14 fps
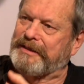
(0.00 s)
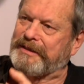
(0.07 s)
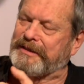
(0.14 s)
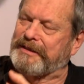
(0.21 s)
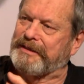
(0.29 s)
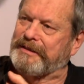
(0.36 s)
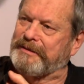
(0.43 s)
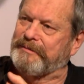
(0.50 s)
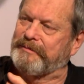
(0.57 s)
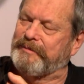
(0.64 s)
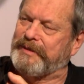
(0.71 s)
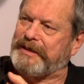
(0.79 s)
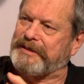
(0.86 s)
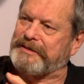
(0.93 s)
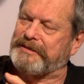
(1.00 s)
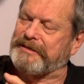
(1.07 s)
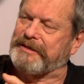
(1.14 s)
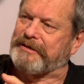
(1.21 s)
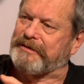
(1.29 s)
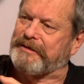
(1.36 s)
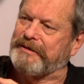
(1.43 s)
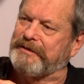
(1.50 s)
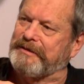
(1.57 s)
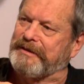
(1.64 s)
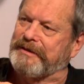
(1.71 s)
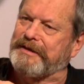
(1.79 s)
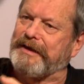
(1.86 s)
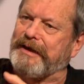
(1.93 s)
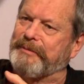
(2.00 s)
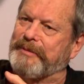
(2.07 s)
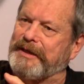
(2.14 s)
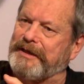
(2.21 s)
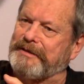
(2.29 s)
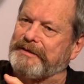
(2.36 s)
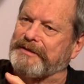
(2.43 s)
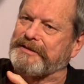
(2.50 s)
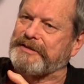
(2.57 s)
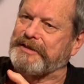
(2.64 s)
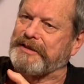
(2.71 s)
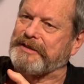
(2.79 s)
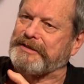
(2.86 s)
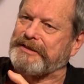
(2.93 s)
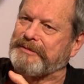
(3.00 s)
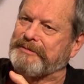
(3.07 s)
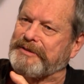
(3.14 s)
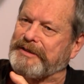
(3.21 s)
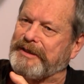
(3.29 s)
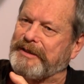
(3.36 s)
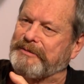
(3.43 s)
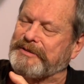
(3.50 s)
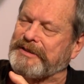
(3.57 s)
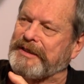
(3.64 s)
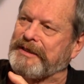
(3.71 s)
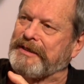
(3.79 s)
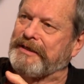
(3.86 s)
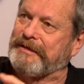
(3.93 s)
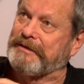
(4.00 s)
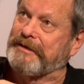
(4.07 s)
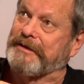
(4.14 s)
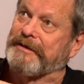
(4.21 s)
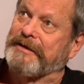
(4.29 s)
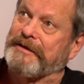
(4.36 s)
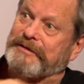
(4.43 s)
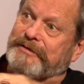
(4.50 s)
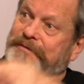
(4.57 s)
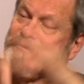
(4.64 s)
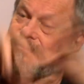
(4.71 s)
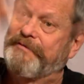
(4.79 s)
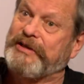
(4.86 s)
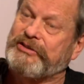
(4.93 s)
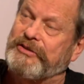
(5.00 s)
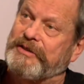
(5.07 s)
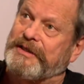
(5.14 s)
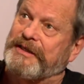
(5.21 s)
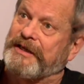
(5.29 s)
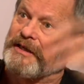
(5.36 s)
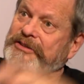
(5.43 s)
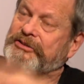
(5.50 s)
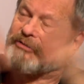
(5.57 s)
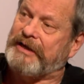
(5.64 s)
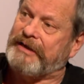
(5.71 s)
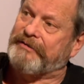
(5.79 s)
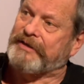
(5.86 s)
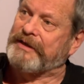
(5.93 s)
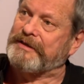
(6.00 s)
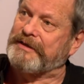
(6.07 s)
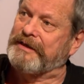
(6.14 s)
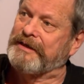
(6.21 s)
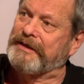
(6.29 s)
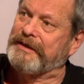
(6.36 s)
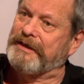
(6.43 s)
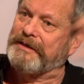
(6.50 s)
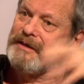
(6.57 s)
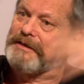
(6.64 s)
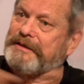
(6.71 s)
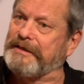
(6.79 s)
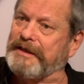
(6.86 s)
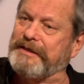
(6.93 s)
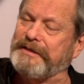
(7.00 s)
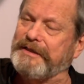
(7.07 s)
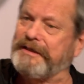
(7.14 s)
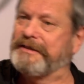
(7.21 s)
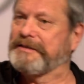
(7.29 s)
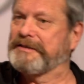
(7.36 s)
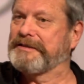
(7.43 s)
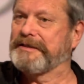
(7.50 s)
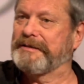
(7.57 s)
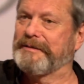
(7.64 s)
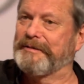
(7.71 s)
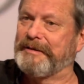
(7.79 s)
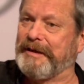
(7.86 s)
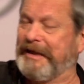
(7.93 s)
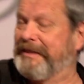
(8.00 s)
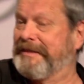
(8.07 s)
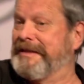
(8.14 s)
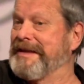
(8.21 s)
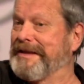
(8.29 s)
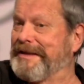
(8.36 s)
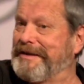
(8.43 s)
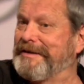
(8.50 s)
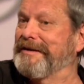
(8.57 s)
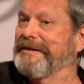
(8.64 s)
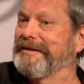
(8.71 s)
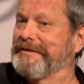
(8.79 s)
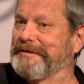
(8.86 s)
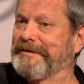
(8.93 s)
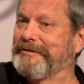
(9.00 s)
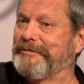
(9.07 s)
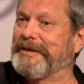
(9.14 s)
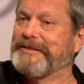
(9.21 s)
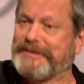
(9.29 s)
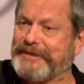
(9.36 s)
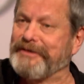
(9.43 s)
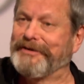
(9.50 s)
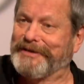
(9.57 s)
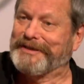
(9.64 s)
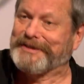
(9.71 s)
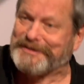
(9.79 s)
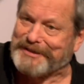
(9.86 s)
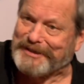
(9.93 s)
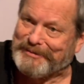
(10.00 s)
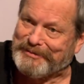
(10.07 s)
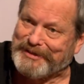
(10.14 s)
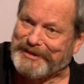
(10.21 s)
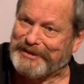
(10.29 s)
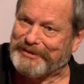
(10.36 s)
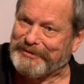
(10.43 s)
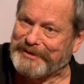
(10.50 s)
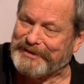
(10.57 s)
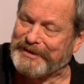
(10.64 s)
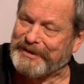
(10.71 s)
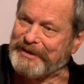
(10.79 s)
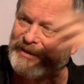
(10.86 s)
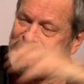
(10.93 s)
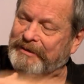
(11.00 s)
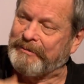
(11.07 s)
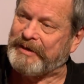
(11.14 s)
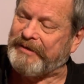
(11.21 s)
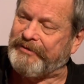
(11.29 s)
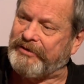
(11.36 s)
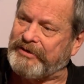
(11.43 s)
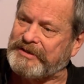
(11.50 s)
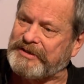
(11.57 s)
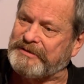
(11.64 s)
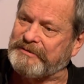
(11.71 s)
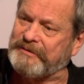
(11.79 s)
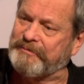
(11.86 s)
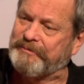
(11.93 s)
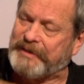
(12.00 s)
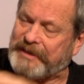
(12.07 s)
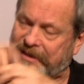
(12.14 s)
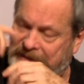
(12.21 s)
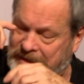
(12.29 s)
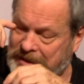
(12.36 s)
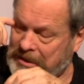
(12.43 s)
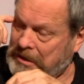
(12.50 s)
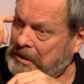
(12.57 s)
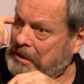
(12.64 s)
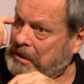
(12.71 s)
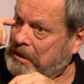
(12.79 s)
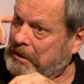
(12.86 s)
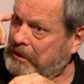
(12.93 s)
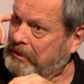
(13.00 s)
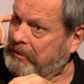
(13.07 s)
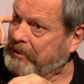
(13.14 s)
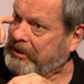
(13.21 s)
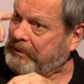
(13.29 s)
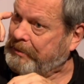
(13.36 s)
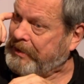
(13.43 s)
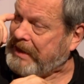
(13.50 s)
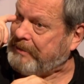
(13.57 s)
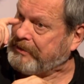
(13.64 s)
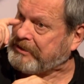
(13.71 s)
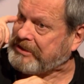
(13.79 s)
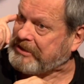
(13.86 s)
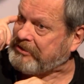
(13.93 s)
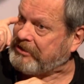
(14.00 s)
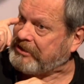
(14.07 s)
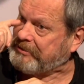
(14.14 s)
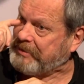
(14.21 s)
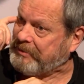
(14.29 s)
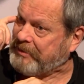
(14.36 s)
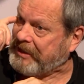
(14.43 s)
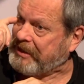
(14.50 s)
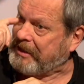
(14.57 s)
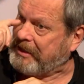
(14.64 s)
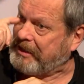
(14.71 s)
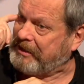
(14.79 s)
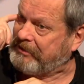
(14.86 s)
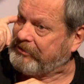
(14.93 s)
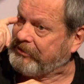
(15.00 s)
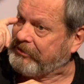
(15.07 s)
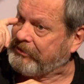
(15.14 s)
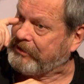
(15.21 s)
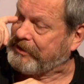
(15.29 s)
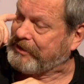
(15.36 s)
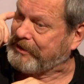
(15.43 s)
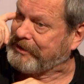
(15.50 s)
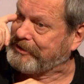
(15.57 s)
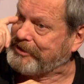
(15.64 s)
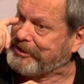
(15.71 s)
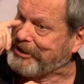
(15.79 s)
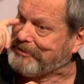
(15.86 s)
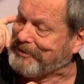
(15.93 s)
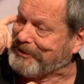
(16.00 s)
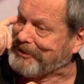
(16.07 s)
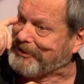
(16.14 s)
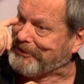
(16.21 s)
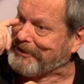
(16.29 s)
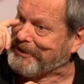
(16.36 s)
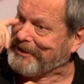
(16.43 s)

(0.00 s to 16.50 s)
uh, because you know they're comic, they're silly sometimes, they're sort of visually extravagant, and yet the ideas, uh, I think, are quite serious that I'm dealing mm. with. But I've always been you know, Mary Poppins has always been my guide through uh, cinema, you know,